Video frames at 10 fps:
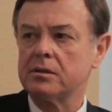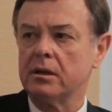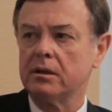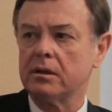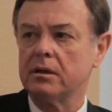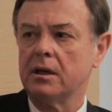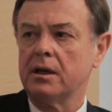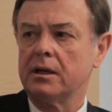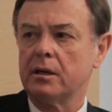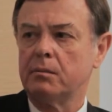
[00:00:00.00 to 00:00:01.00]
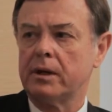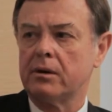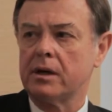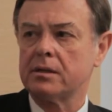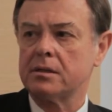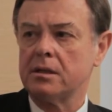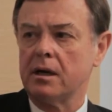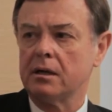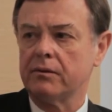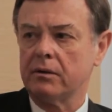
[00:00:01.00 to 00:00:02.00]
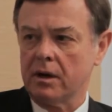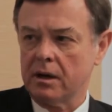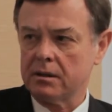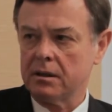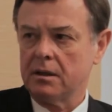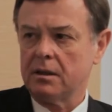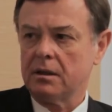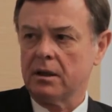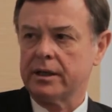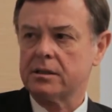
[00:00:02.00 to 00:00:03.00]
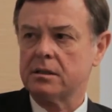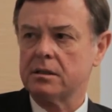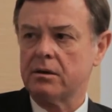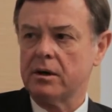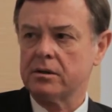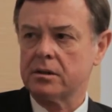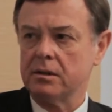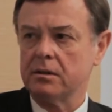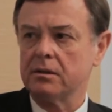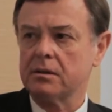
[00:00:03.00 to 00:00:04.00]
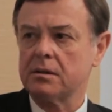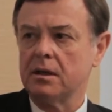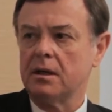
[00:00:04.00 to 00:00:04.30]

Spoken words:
so you can get a better understanding of your own likes and your own skills.